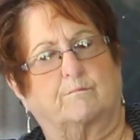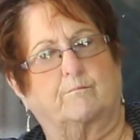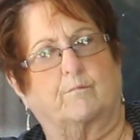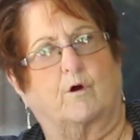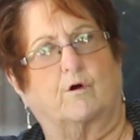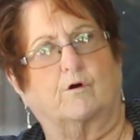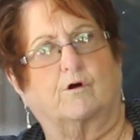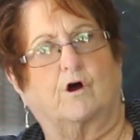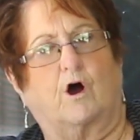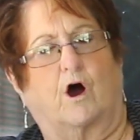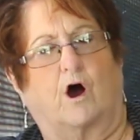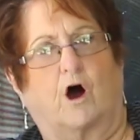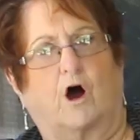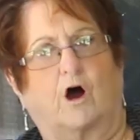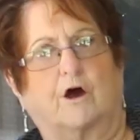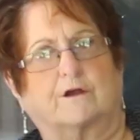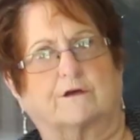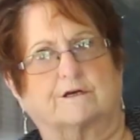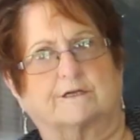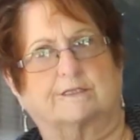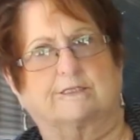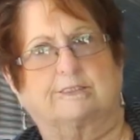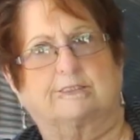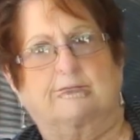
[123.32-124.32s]
with
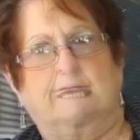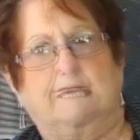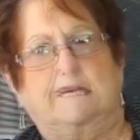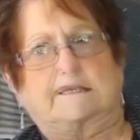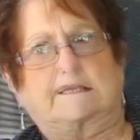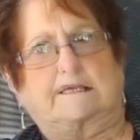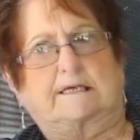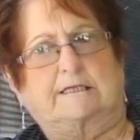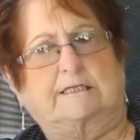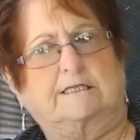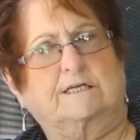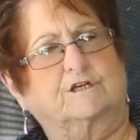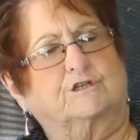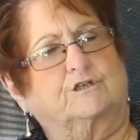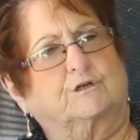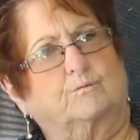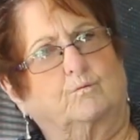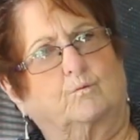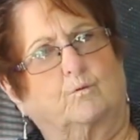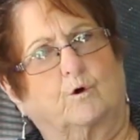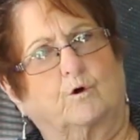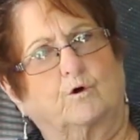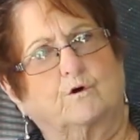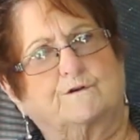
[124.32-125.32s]
bronchitis. His
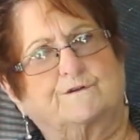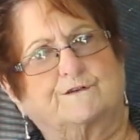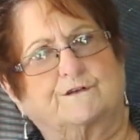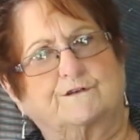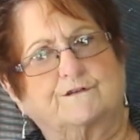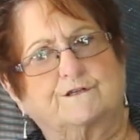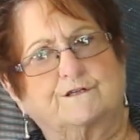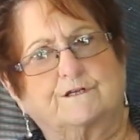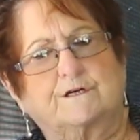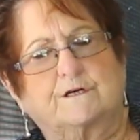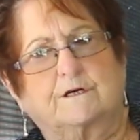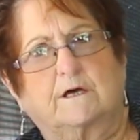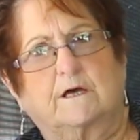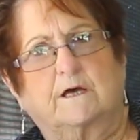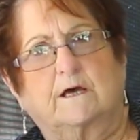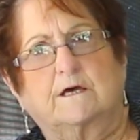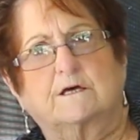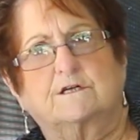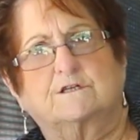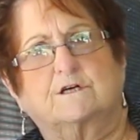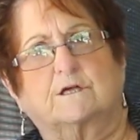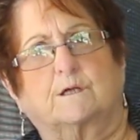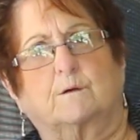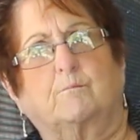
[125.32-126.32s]
condition worsened
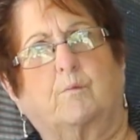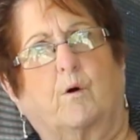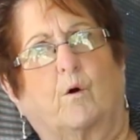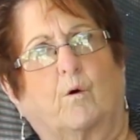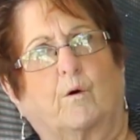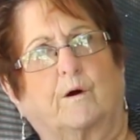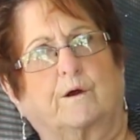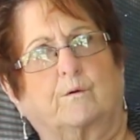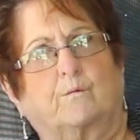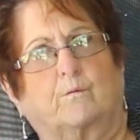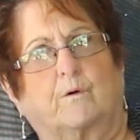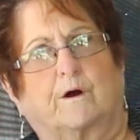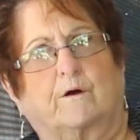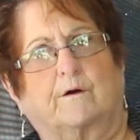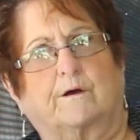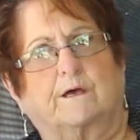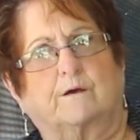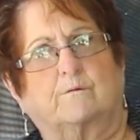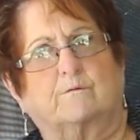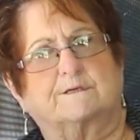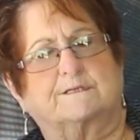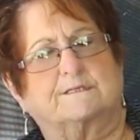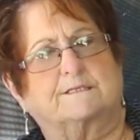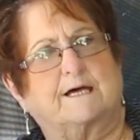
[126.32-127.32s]
to the point where
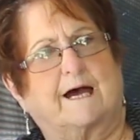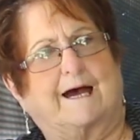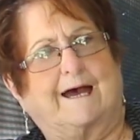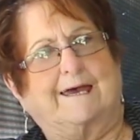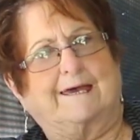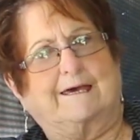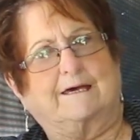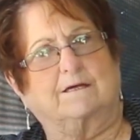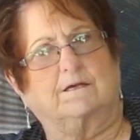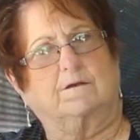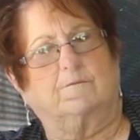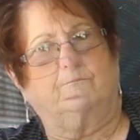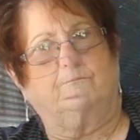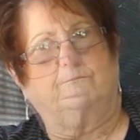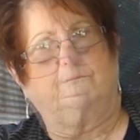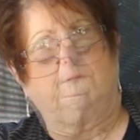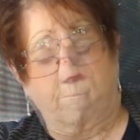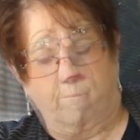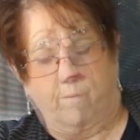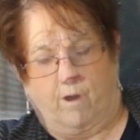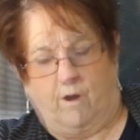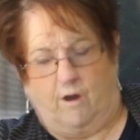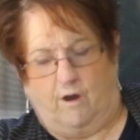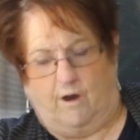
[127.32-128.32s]
he was taken
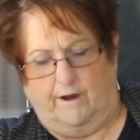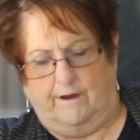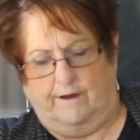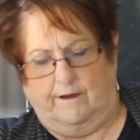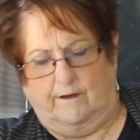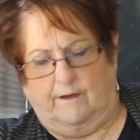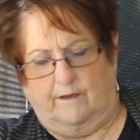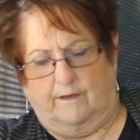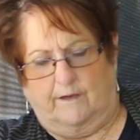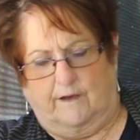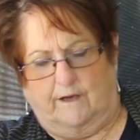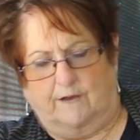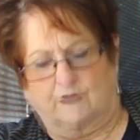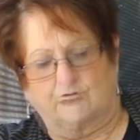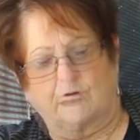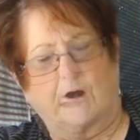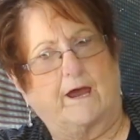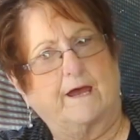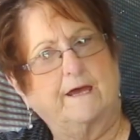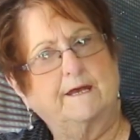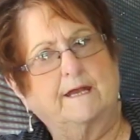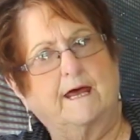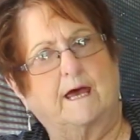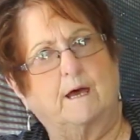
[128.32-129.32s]
by a
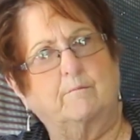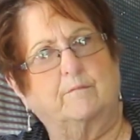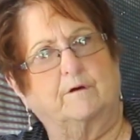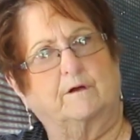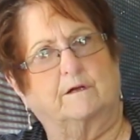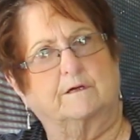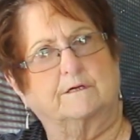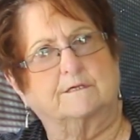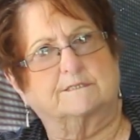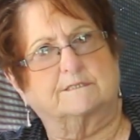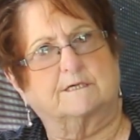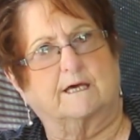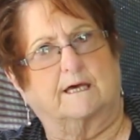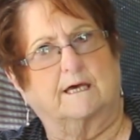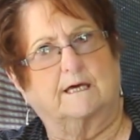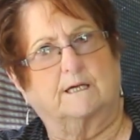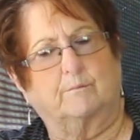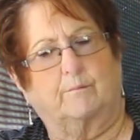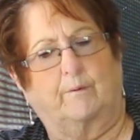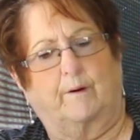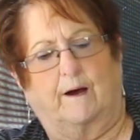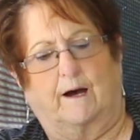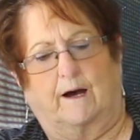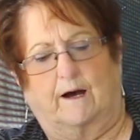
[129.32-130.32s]
train ambulance to
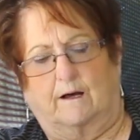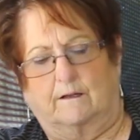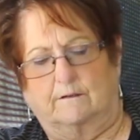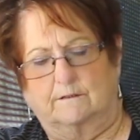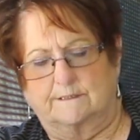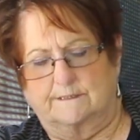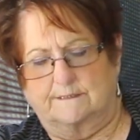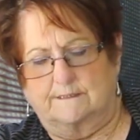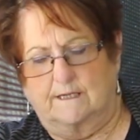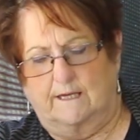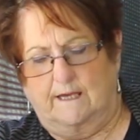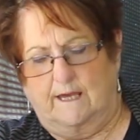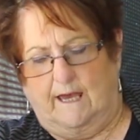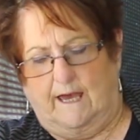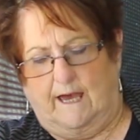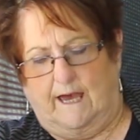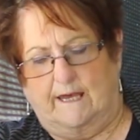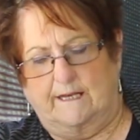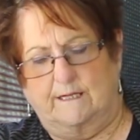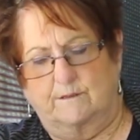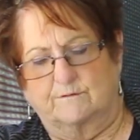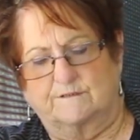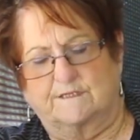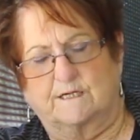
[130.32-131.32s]
Etaples,
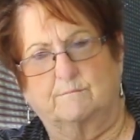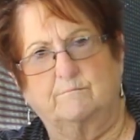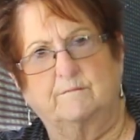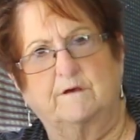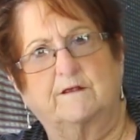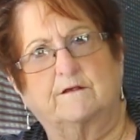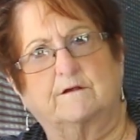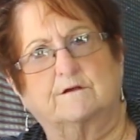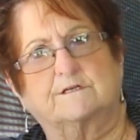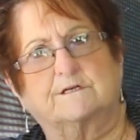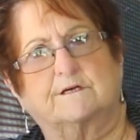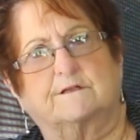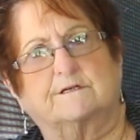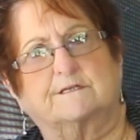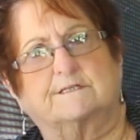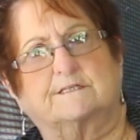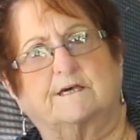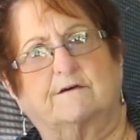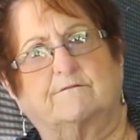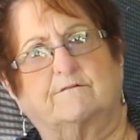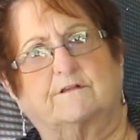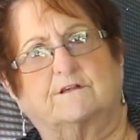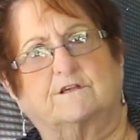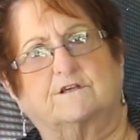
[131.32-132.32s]
and he was admitted to the
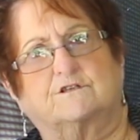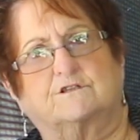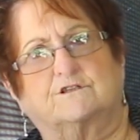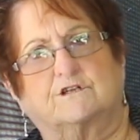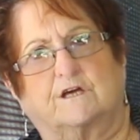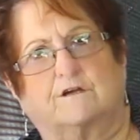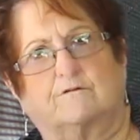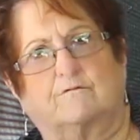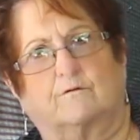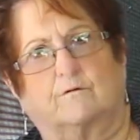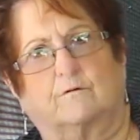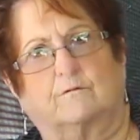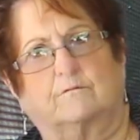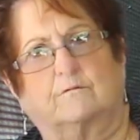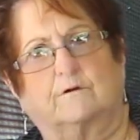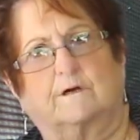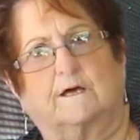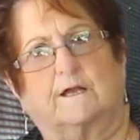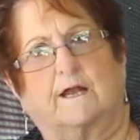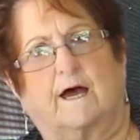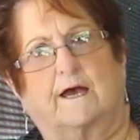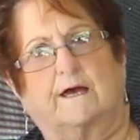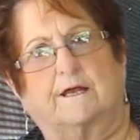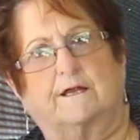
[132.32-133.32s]
7th General
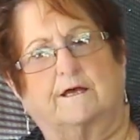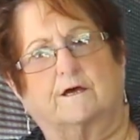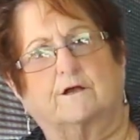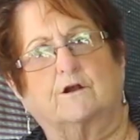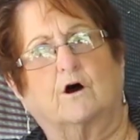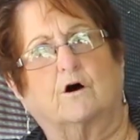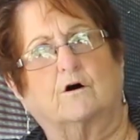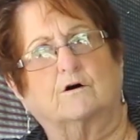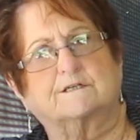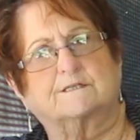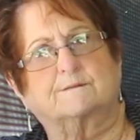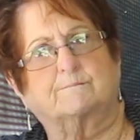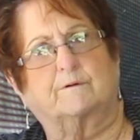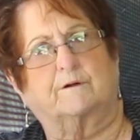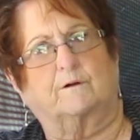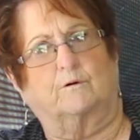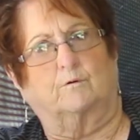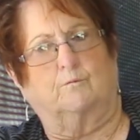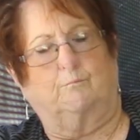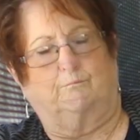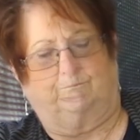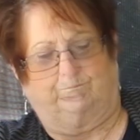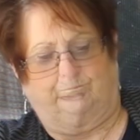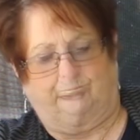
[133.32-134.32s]
Canadian
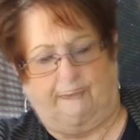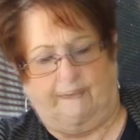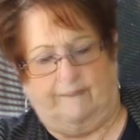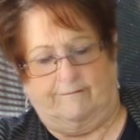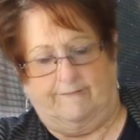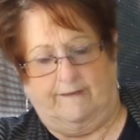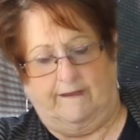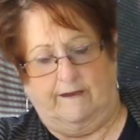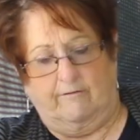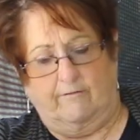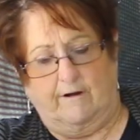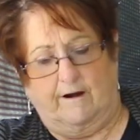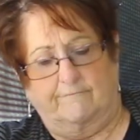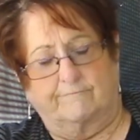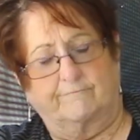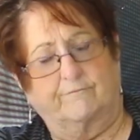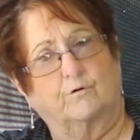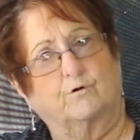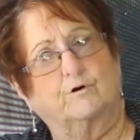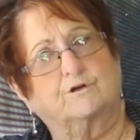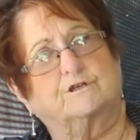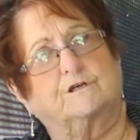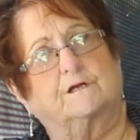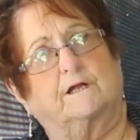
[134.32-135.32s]
Hospital. And there,
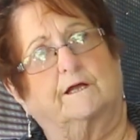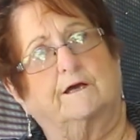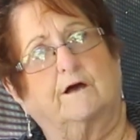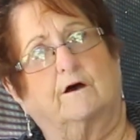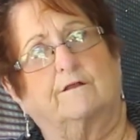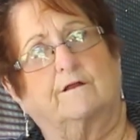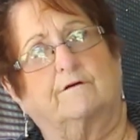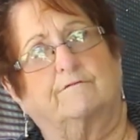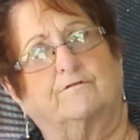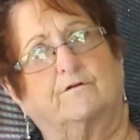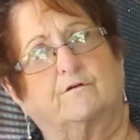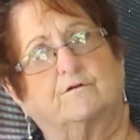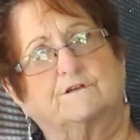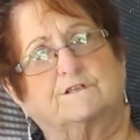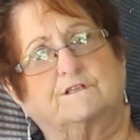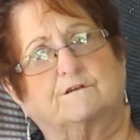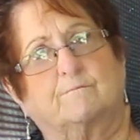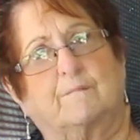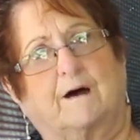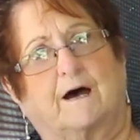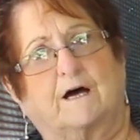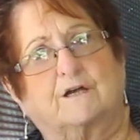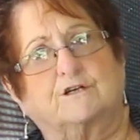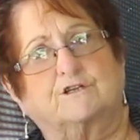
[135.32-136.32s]
unfortunately, on the 1st of
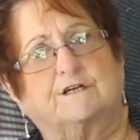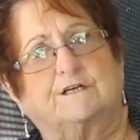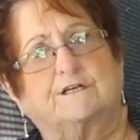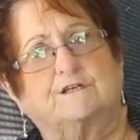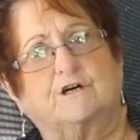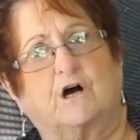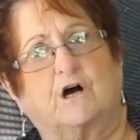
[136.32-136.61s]
March, he